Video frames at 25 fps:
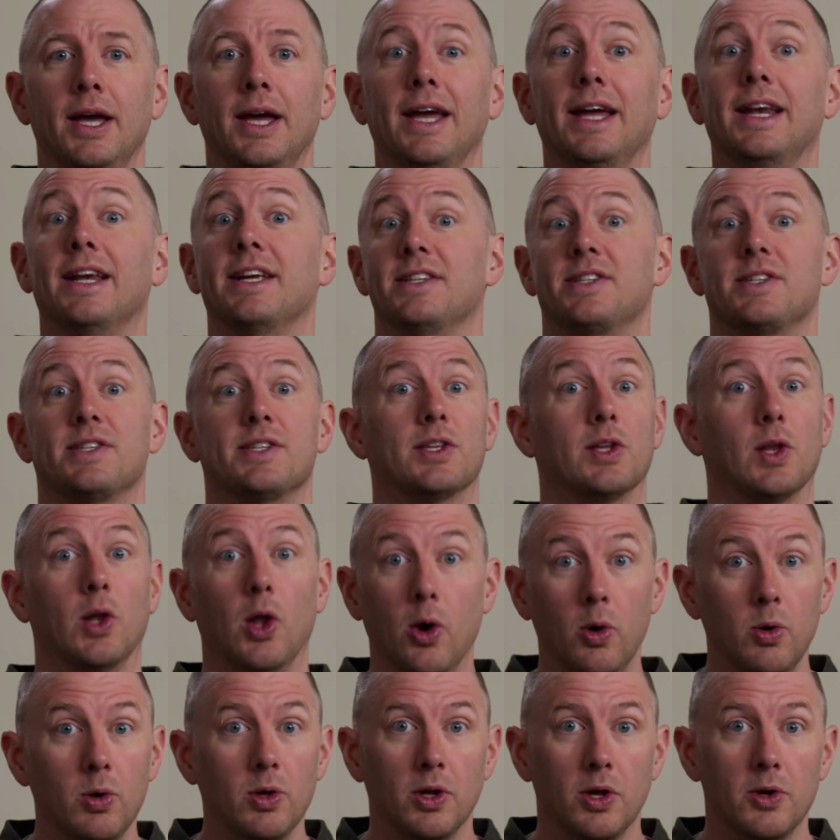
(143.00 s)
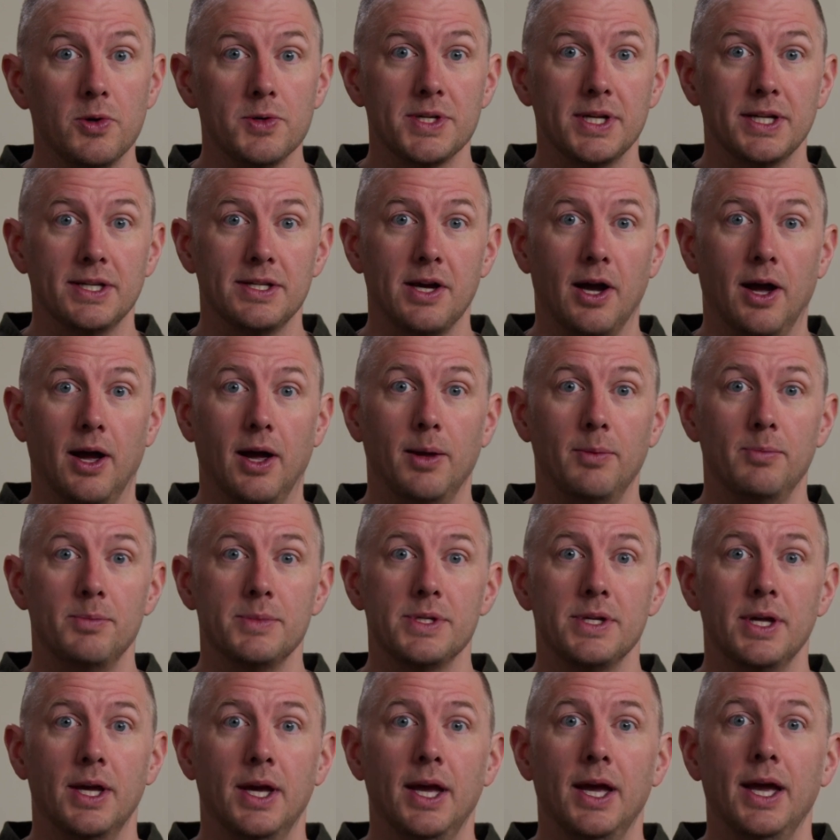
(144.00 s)
It has slow closing
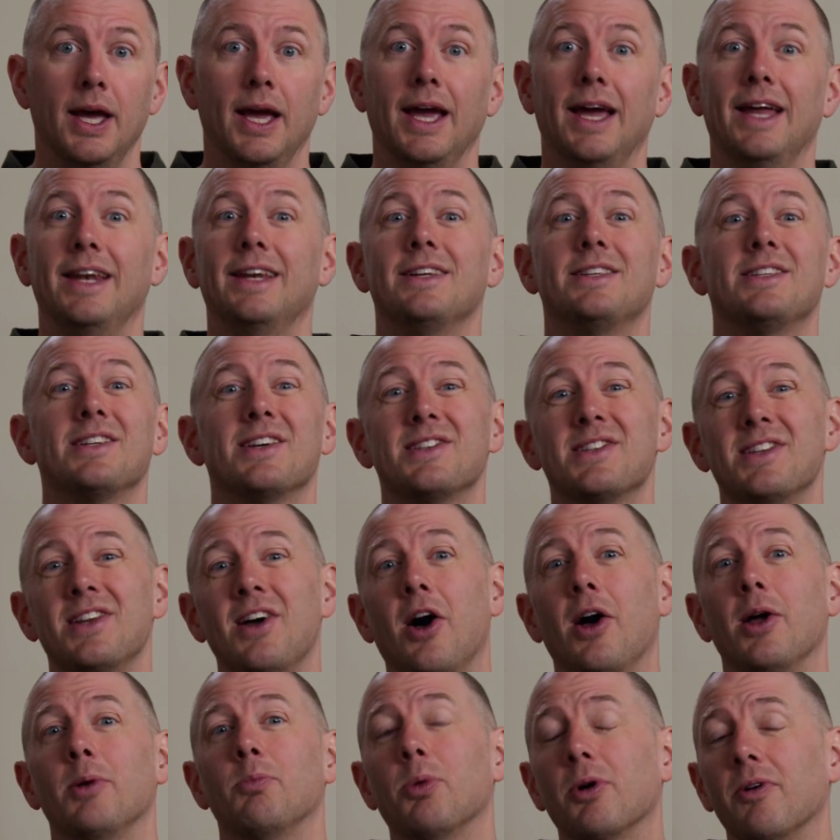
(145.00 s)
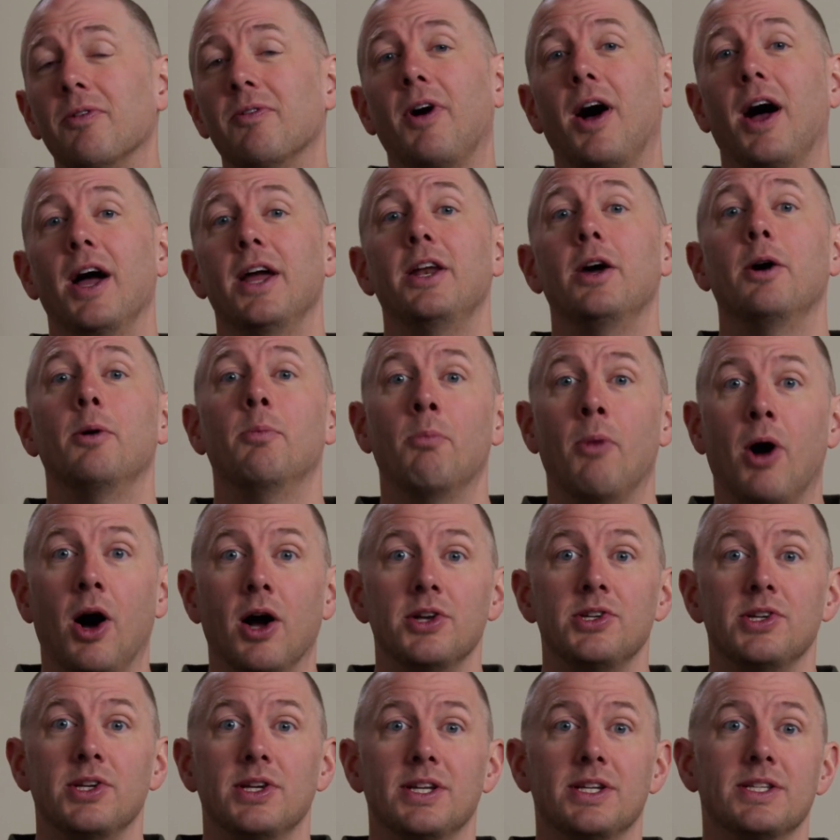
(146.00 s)
times, and it does not provide
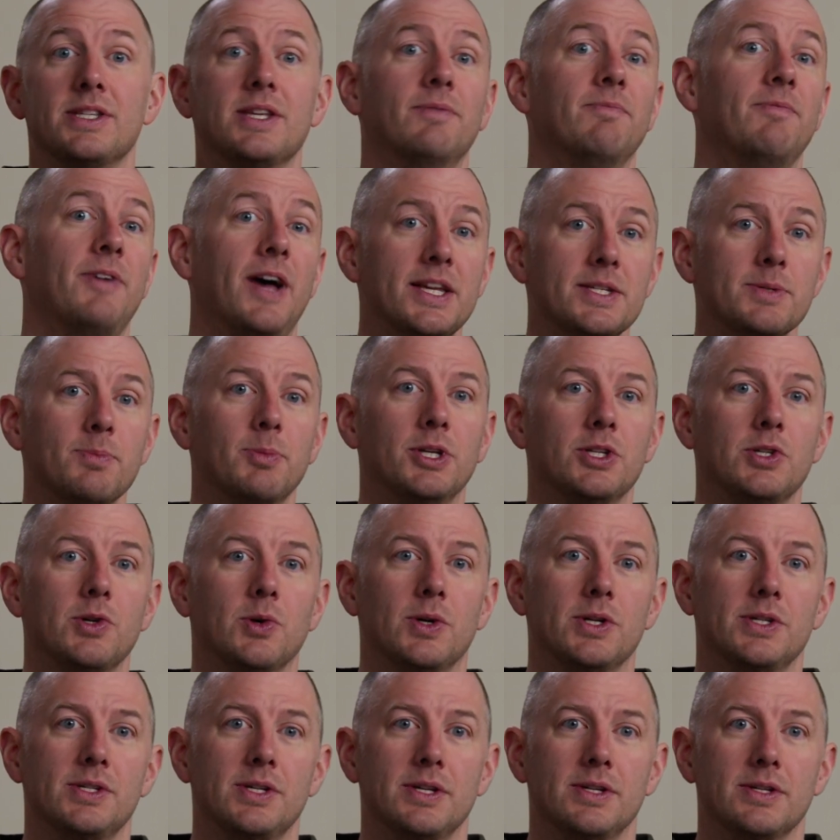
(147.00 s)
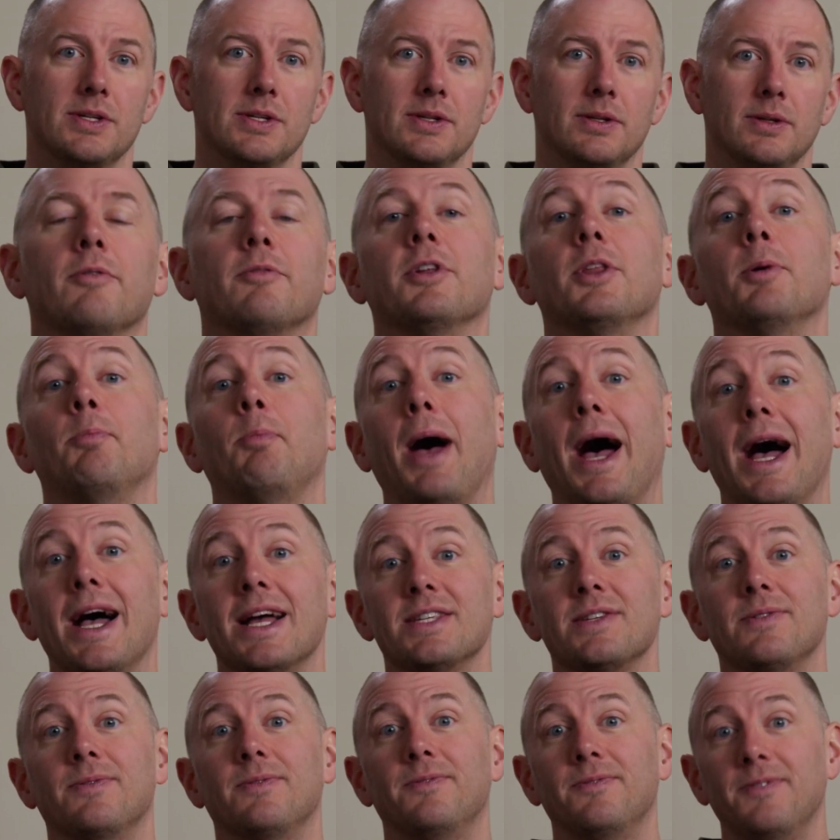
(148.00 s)
homogeneous investment choices. For the
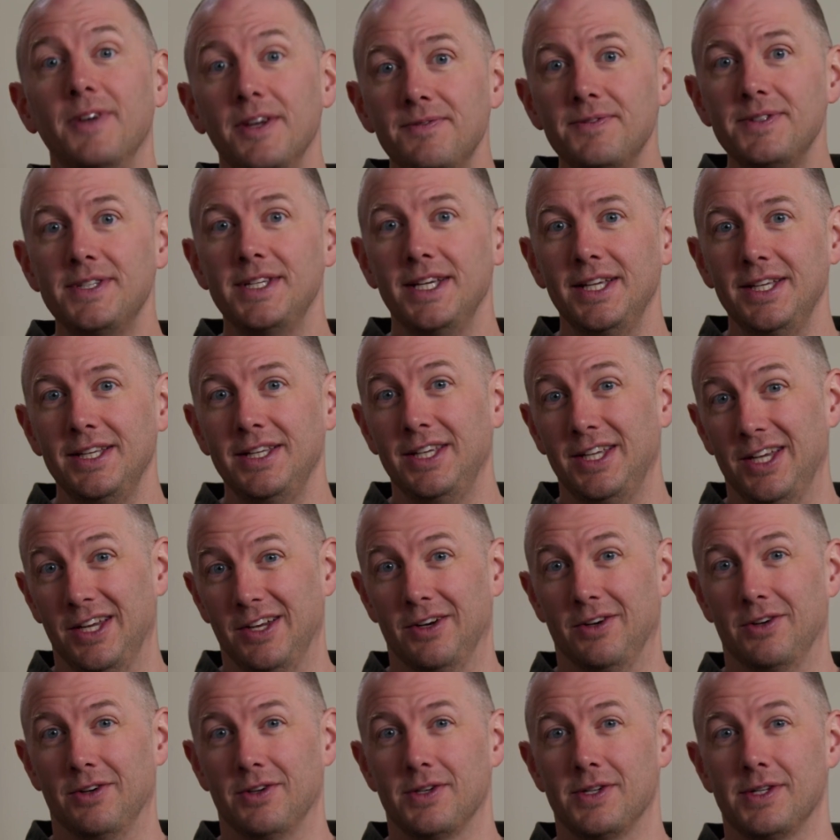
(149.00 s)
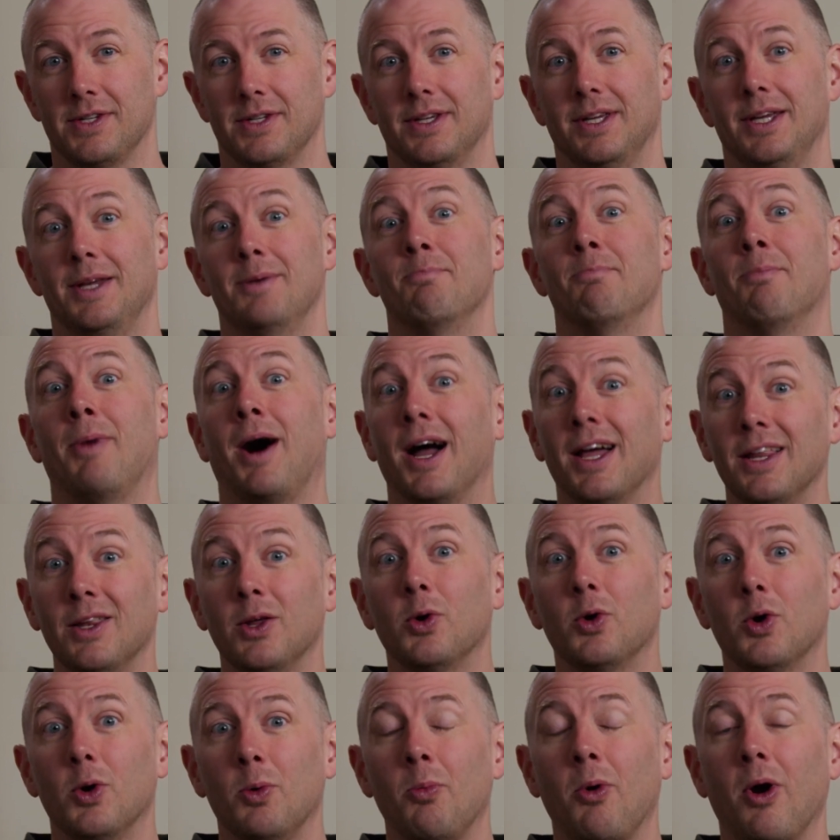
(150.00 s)
past 15 years, in my
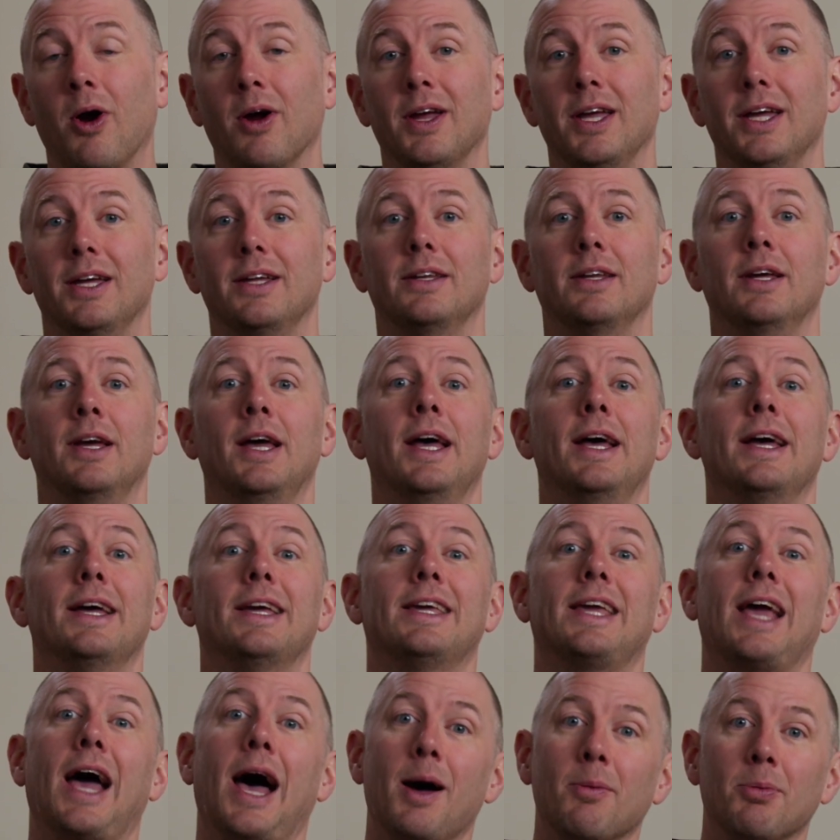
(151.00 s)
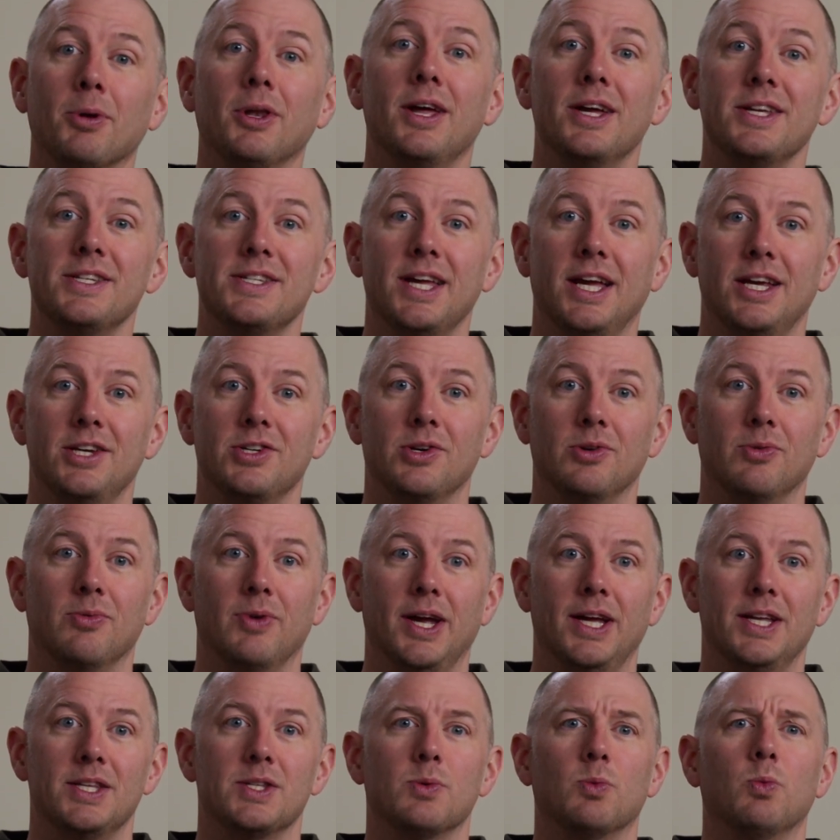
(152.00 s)
local market, capitalization
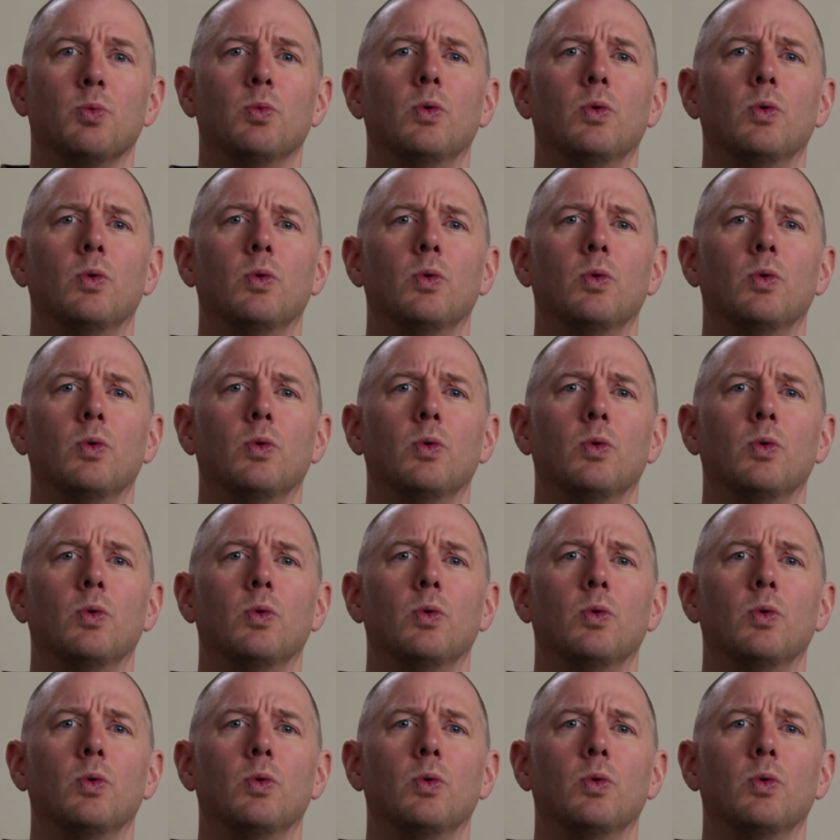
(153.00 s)
rates